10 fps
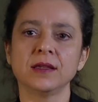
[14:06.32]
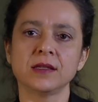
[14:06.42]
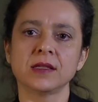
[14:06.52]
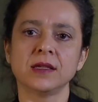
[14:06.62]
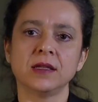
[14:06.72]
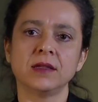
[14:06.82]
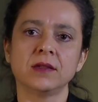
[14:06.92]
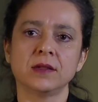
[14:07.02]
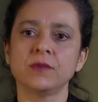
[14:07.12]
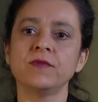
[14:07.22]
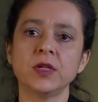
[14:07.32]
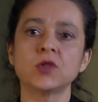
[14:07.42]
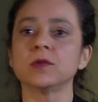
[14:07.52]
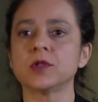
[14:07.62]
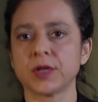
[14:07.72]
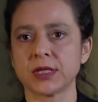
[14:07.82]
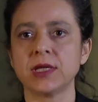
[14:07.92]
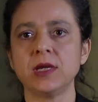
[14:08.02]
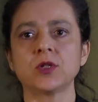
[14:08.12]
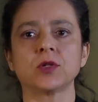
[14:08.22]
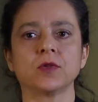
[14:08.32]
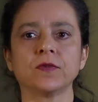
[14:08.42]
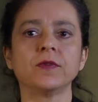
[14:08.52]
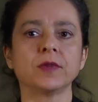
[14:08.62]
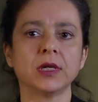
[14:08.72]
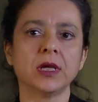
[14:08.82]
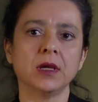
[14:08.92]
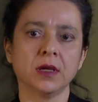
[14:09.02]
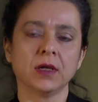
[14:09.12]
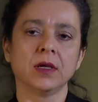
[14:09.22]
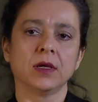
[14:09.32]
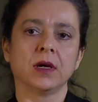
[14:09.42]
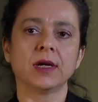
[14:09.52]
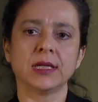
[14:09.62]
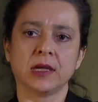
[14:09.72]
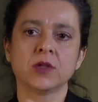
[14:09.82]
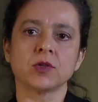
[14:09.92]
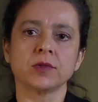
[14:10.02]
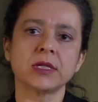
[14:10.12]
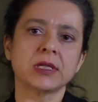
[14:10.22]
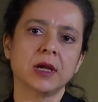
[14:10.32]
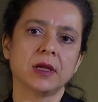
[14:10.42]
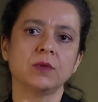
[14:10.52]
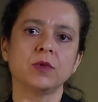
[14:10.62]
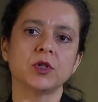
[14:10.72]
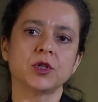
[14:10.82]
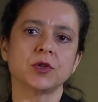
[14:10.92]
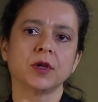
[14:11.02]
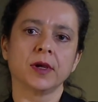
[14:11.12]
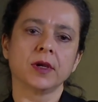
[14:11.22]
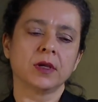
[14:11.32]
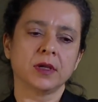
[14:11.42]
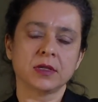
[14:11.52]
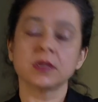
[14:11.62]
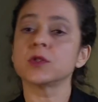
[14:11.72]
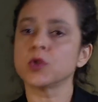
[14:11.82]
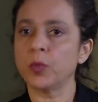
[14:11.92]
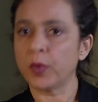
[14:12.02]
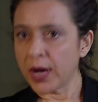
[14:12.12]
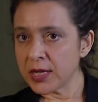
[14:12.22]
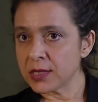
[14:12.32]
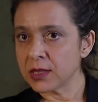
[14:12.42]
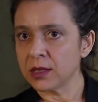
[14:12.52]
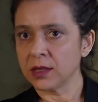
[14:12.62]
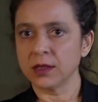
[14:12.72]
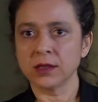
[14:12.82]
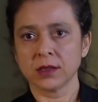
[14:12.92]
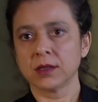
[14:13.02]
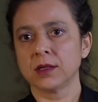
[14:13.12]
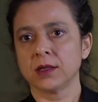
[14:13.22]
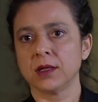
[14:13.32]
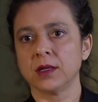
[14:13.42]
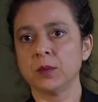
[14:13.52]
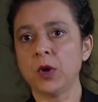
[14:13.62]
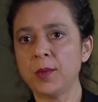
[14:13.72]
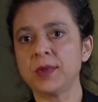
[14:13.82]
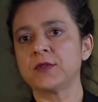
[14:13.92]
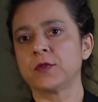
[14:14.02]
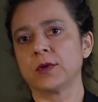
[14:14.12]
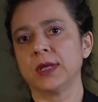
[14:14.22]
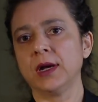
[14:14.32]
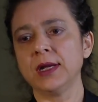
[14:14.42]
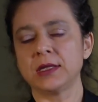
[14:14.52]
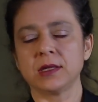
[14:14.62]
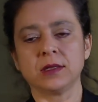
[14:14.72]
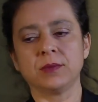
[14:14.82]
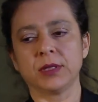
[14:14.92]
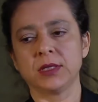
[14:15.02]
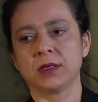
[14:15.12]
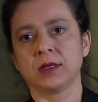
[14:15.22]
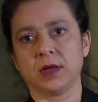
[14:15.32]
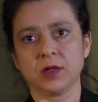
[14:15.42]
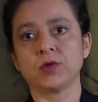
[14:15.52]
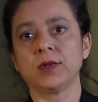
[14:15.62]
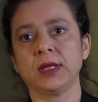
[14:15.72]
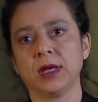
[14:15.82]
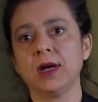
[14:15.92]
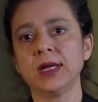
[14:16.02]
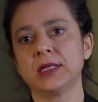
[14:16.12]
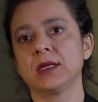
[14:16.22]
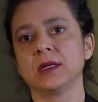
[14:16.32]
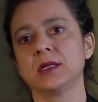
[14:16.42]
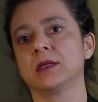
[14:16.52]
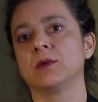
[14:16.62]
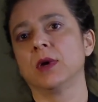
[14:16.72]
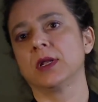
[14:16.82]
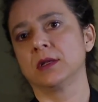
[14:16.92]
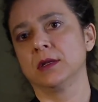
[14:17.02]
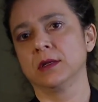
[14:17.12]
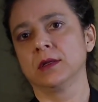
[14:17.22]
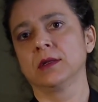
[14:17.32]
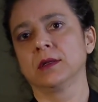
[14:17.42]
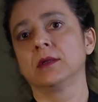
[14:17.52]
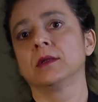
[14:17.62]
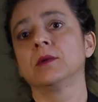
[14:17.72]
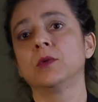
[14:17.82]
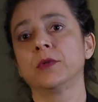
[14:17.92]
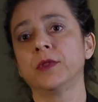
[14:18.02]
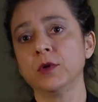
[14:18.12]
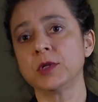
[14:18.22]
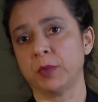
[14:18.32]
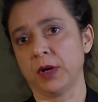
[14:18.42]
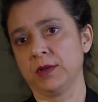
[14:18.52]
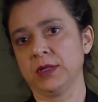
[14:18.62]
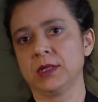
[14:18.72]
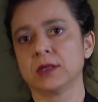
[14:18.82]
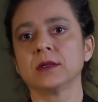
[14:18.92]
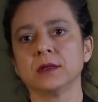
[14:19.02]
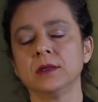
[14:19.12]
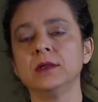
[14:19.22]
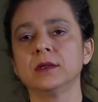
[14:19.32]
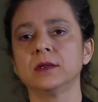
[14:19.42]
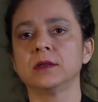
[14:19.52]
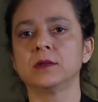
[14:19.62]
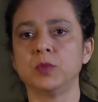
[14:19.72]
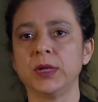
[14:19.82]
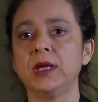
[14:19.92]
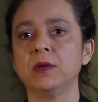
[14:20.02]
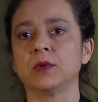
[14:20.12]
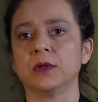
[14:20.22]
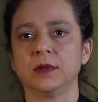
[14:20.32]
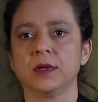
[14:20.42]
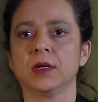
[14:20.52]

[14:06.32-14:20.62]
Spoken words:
it's the visual translation of the architectural design, which is a surprising moment for the architect, but actually the architect is the one who thought about it to begin with.